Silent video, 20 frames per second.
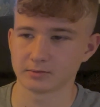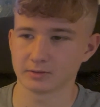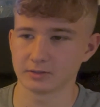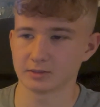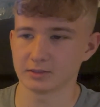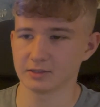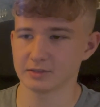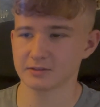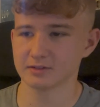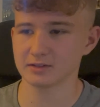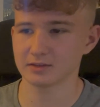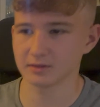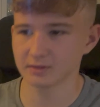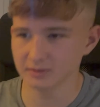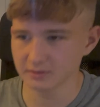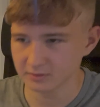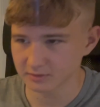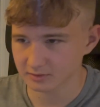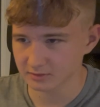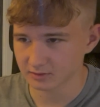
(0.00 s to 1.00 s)
Let's say
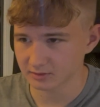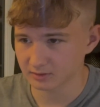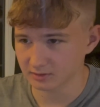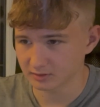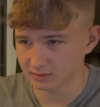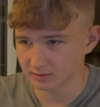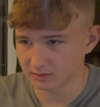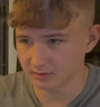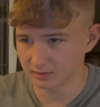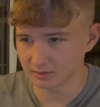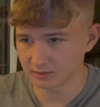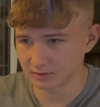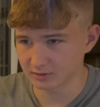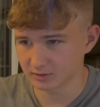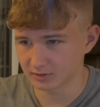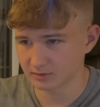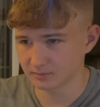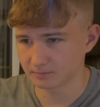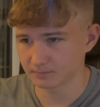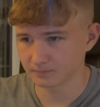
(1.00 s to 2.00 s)
this,
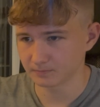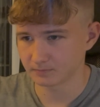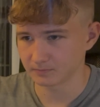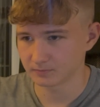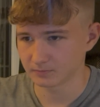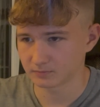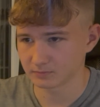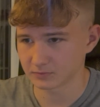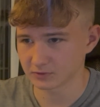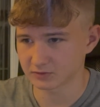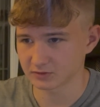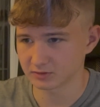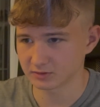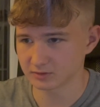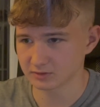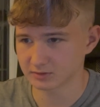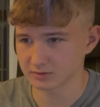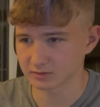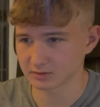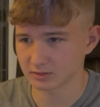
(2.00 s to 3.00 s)
and
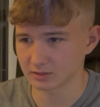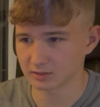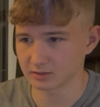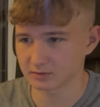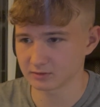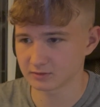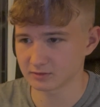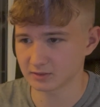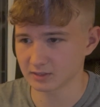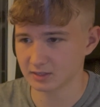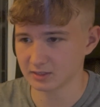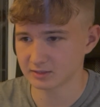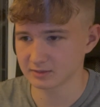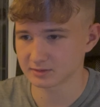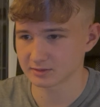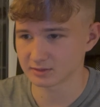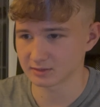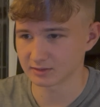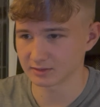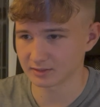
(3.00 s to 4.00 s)

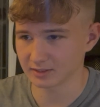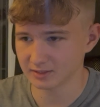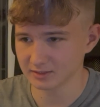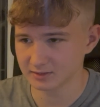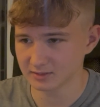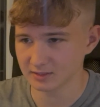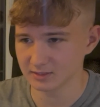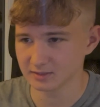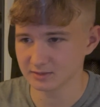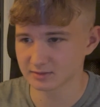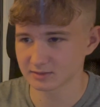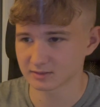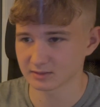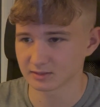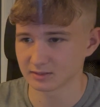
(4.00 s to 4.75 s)
takes knight takes.